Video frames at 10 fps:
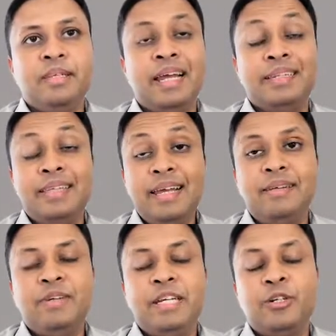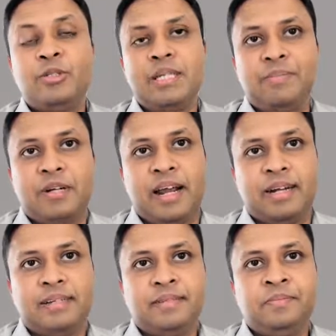And then we need to
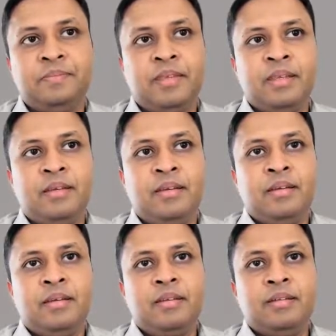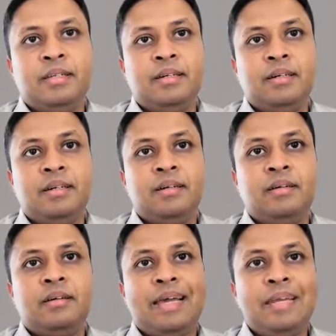subtract the
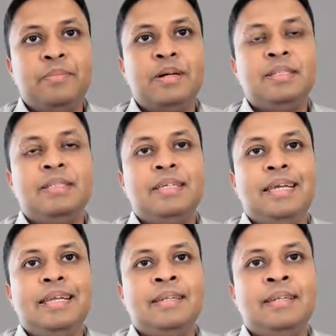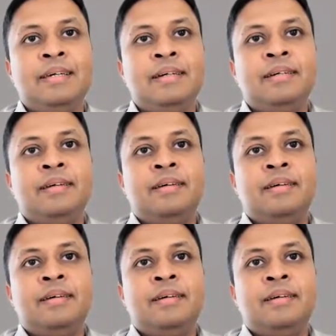elements in the